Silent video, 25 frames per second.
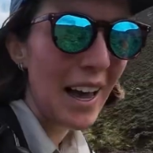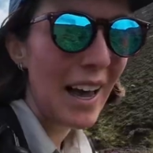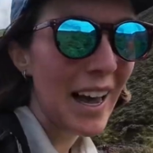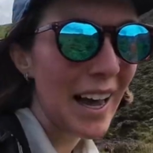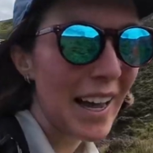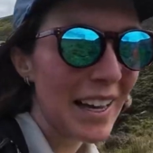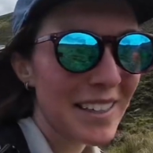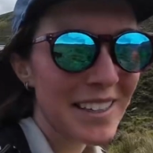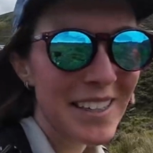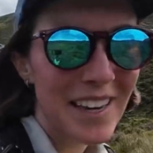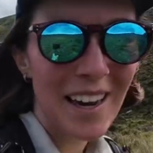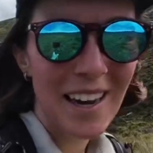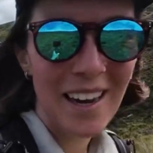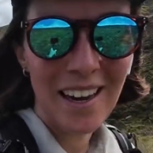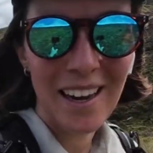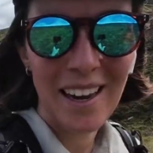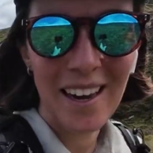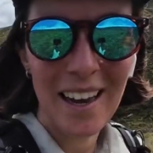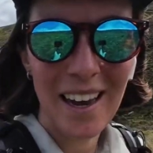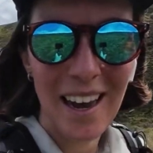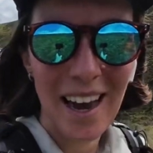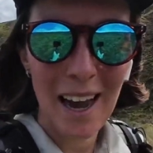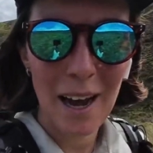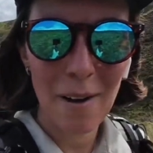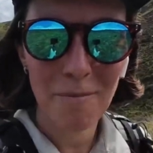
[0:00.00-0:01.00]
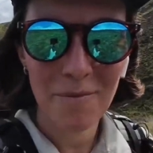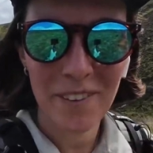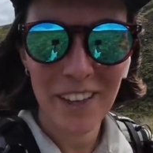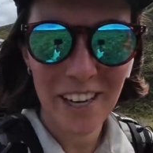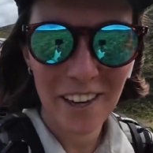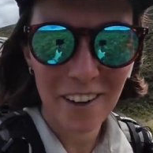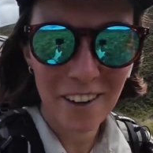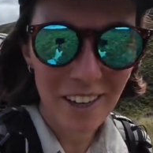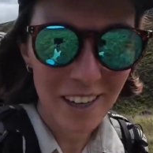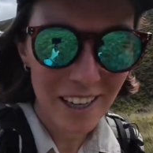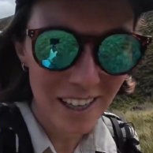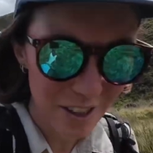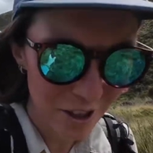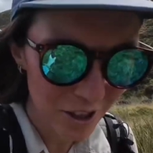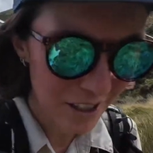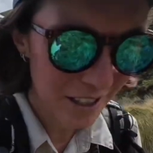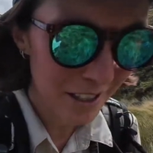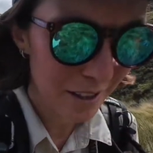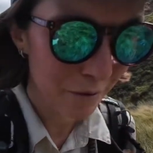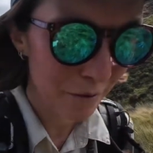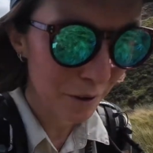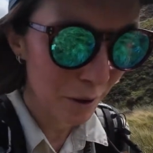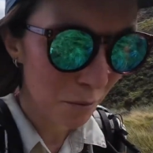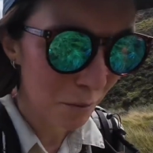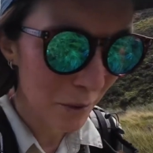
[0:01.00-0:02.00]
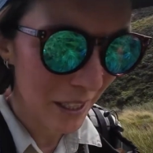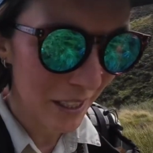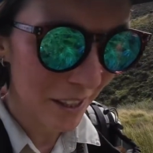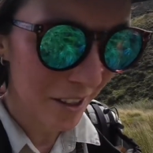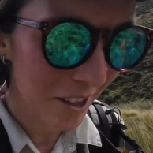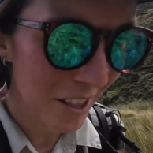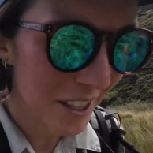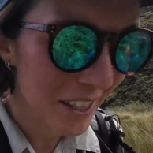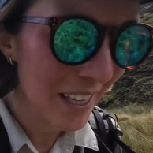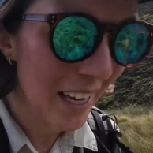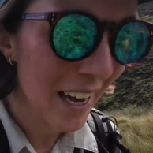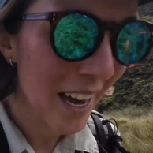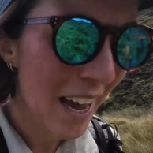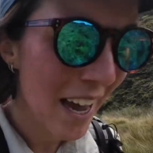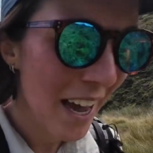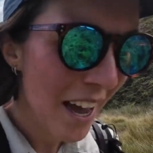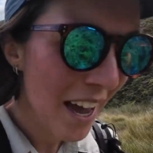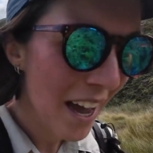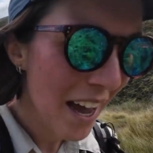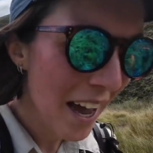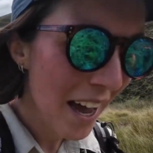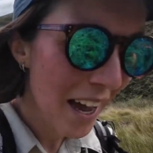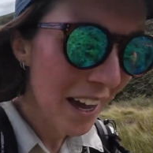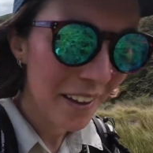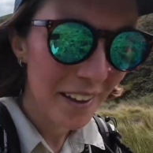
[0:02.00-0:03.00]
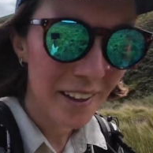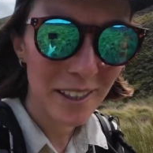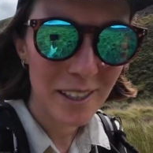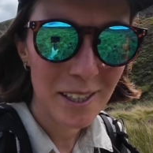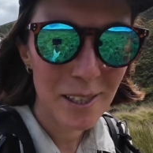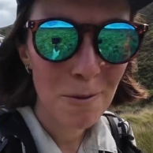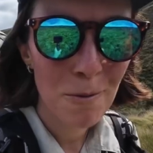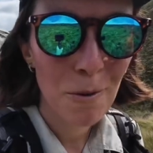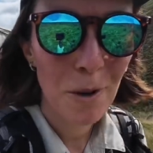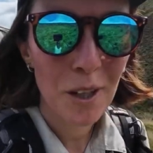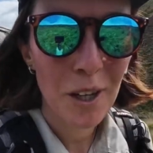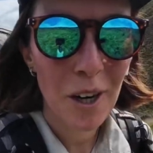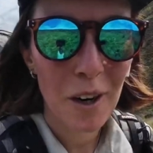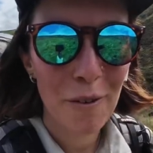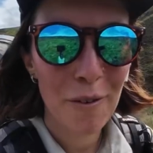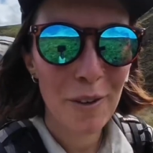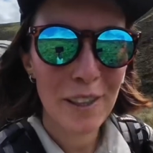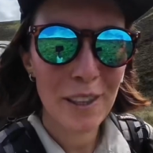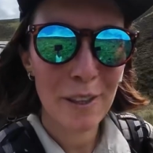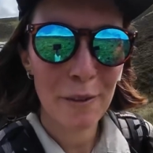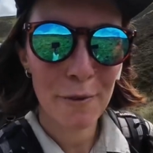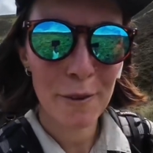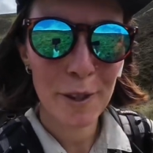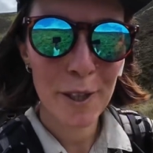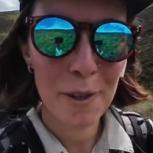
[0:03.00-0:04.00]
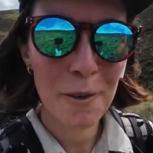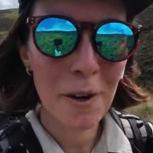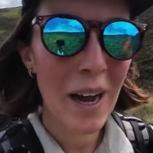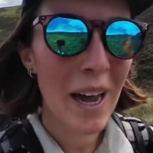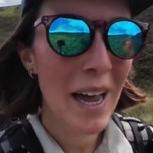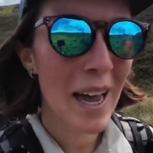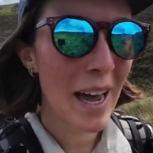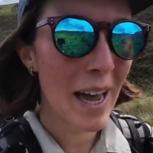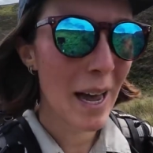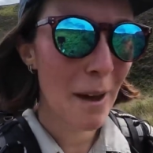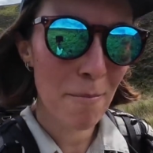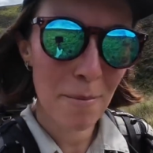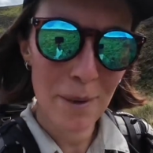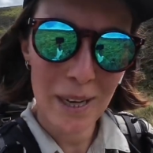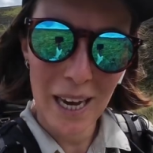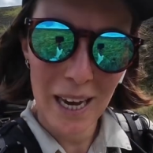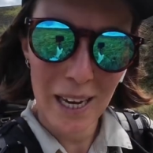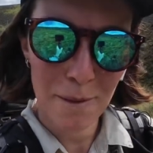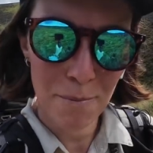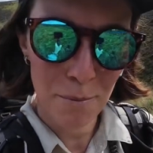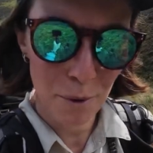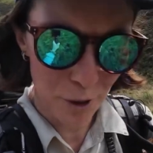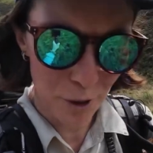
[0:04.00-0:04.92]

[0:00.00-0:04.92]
and up there in just a few meters there's one of the few MBA